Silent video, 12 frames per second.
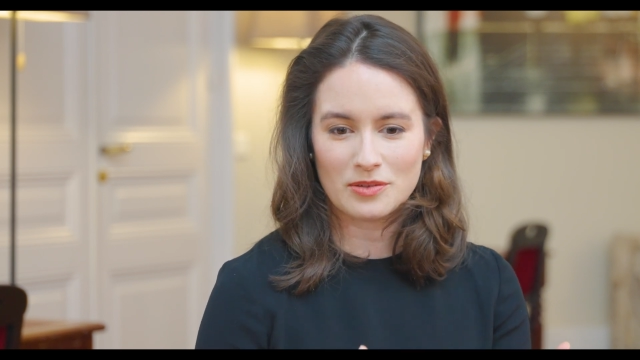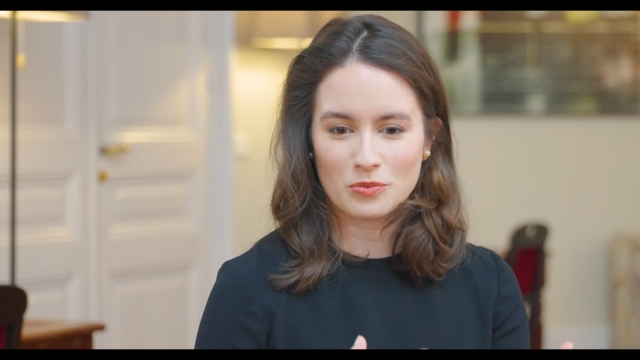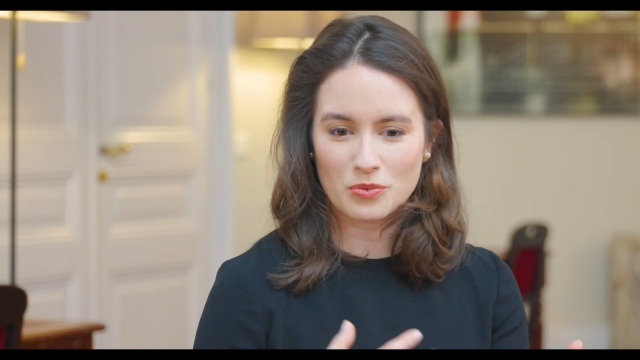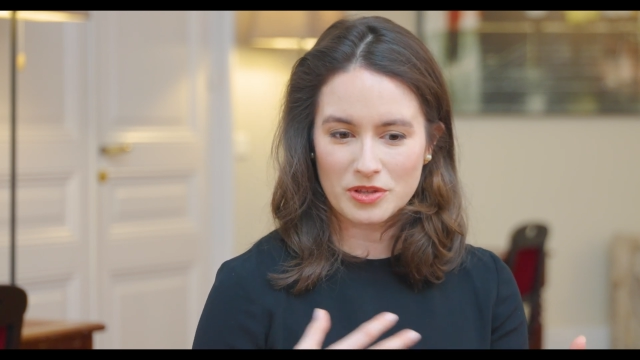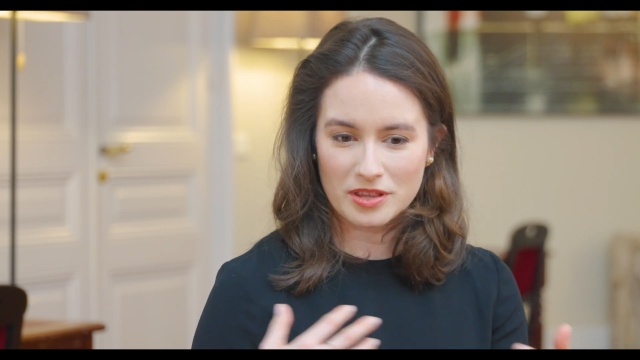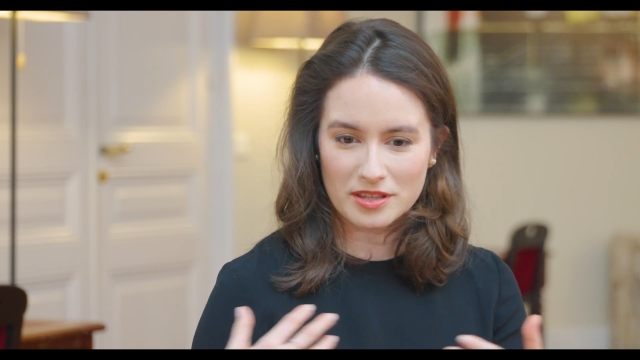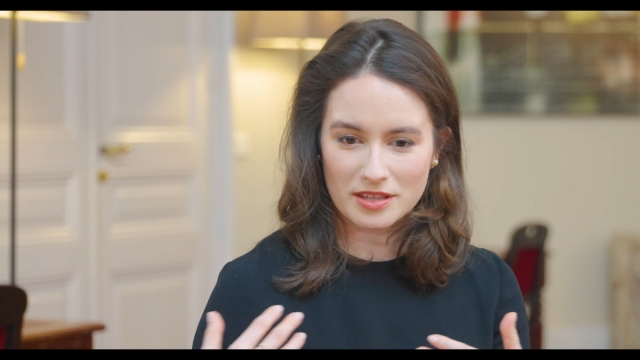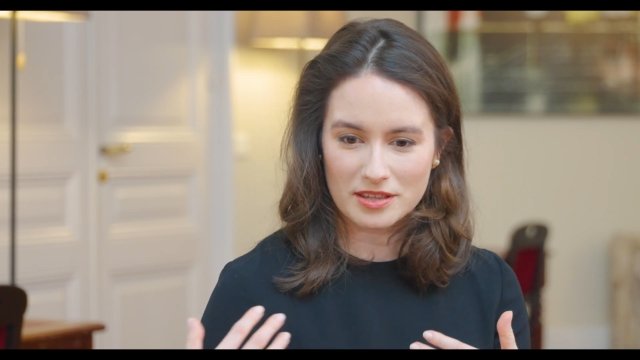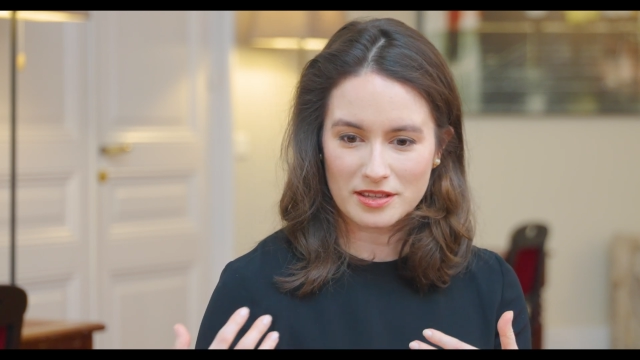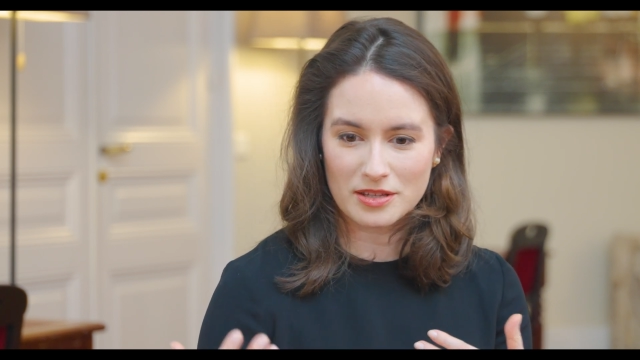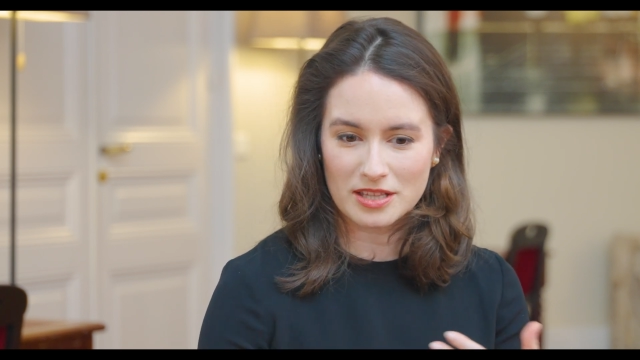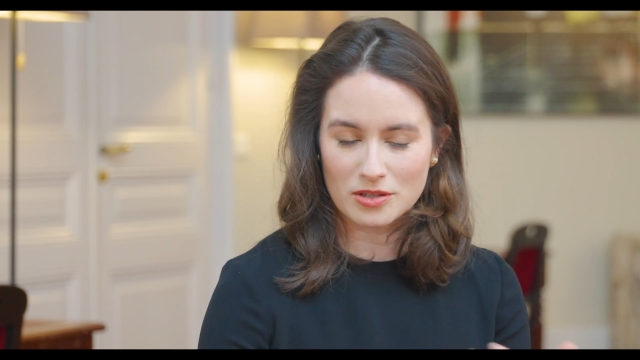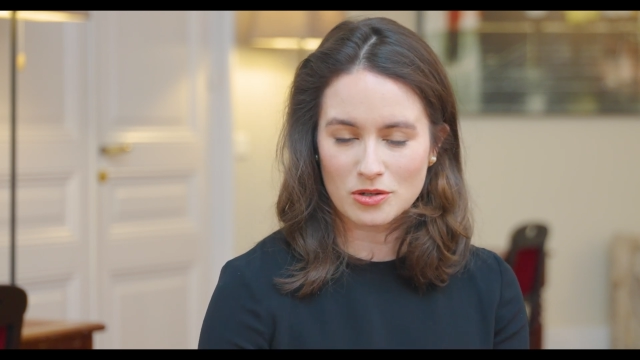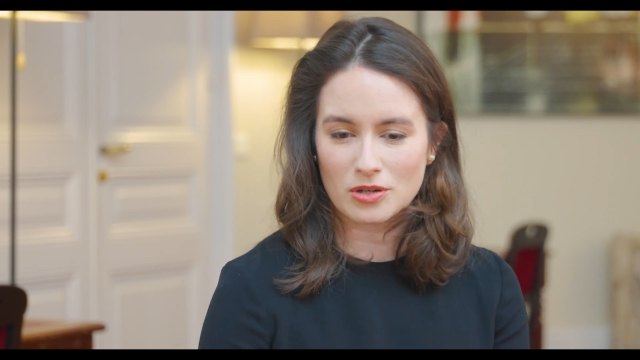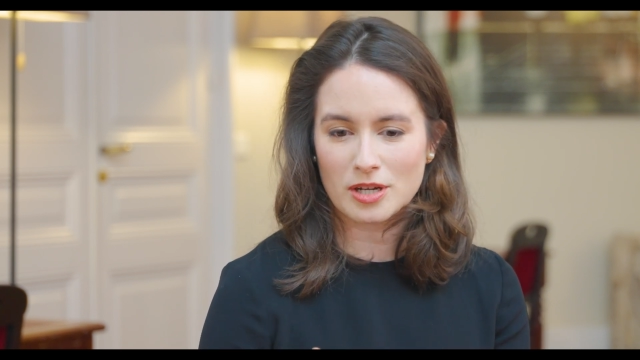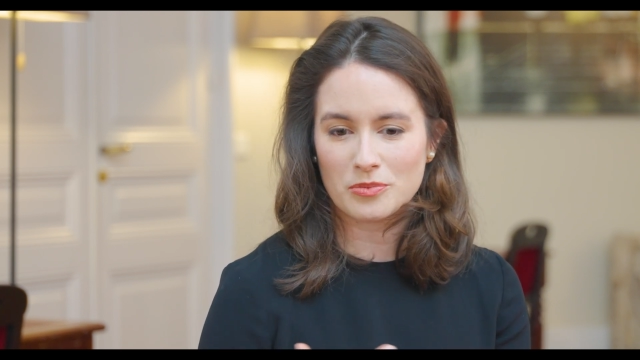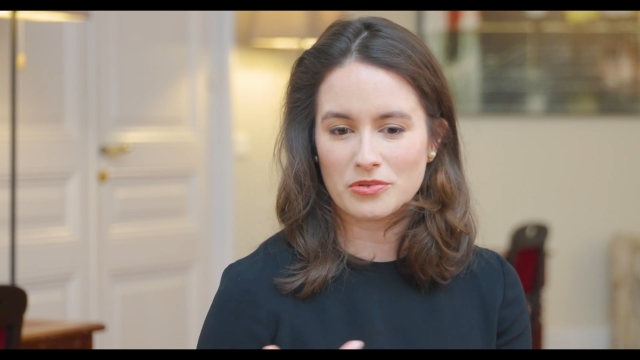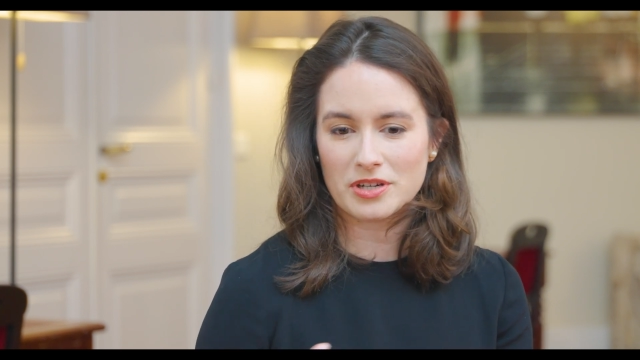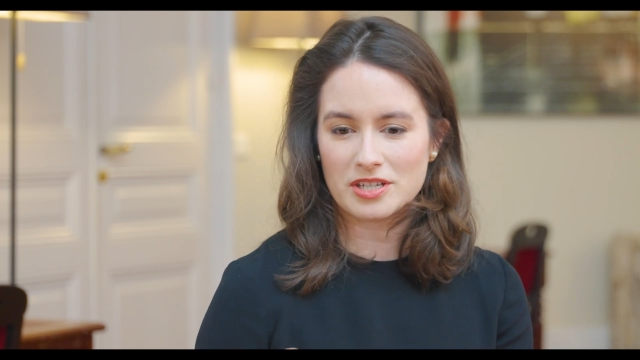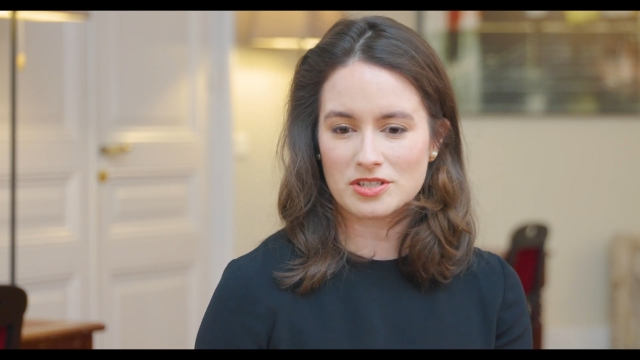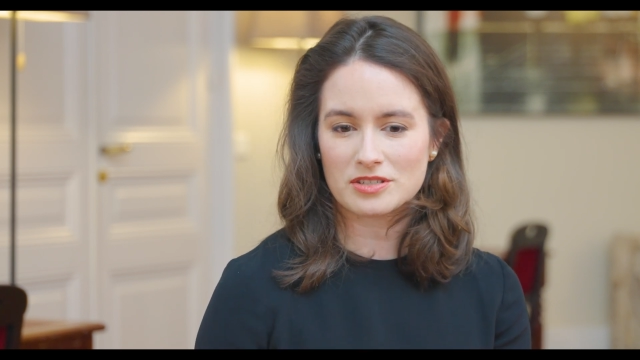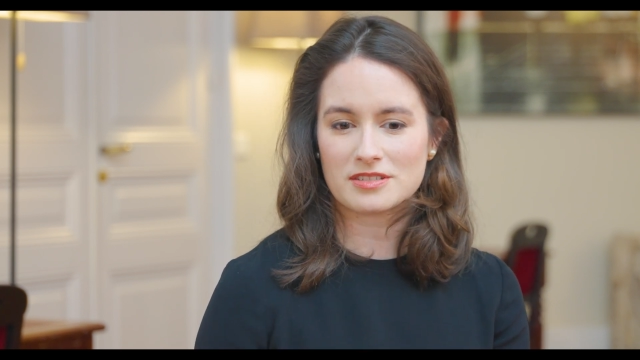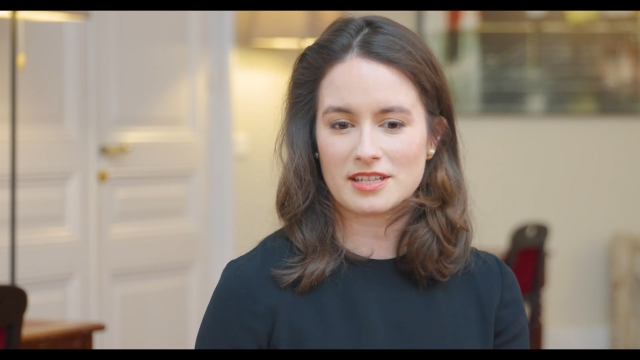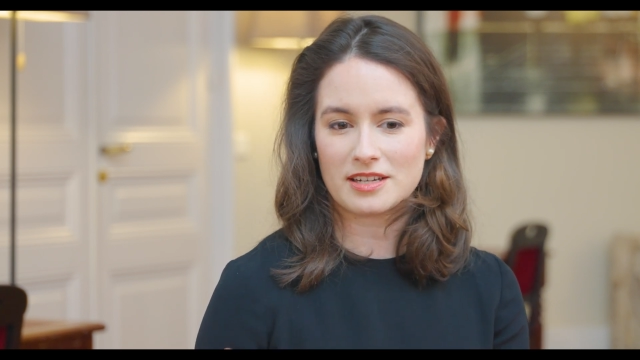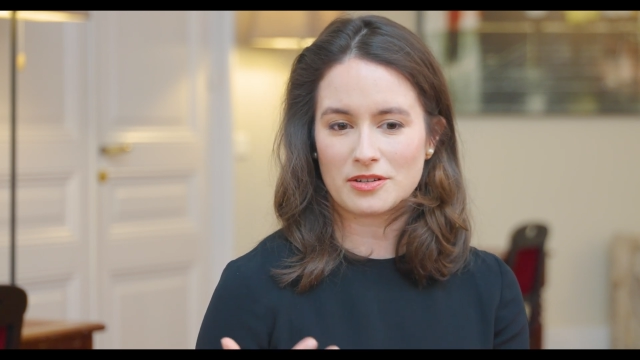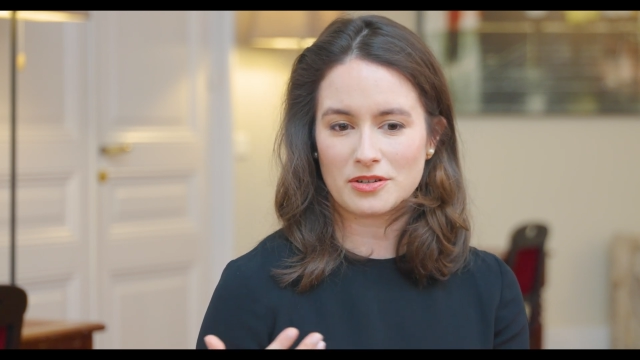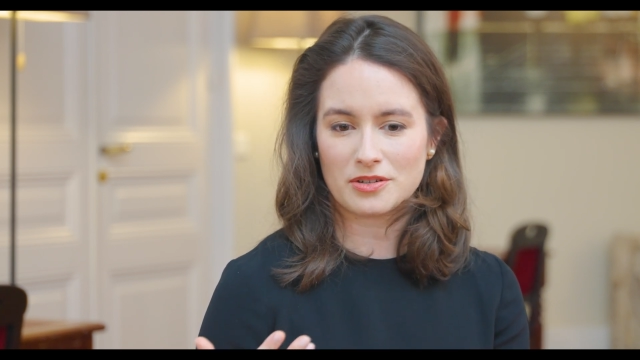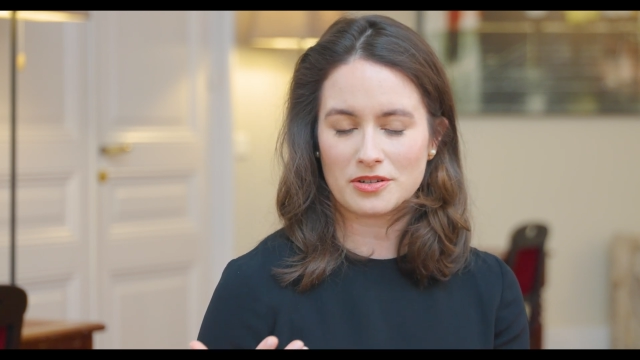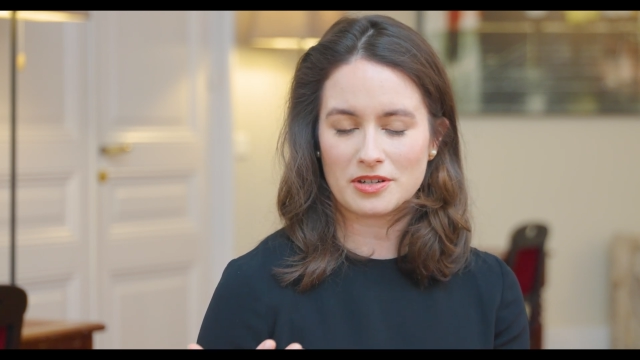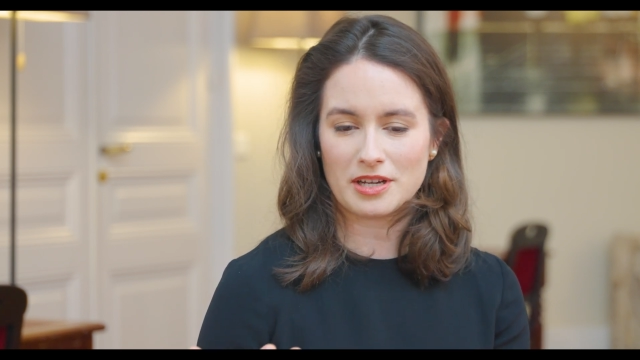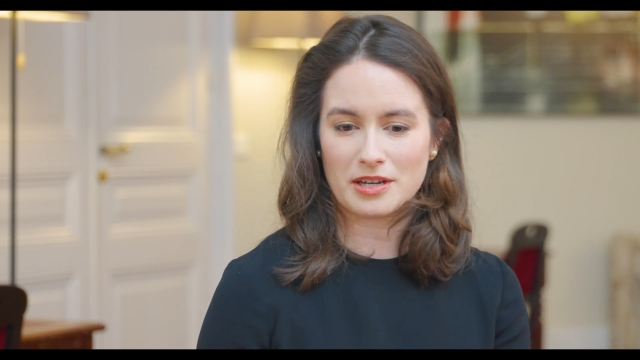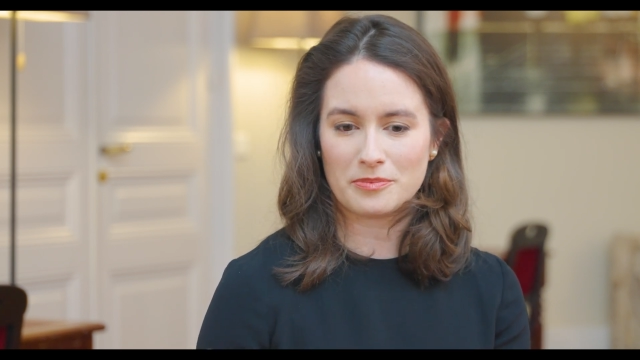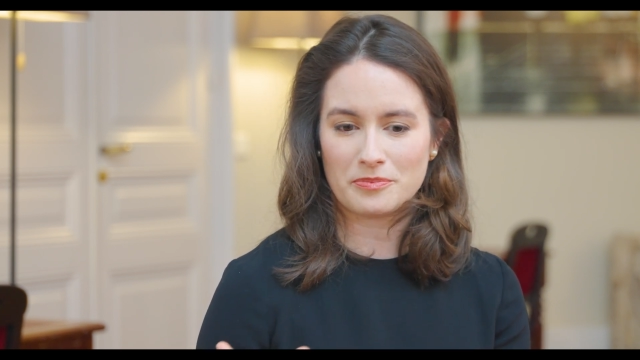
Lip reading: within the collaborations that are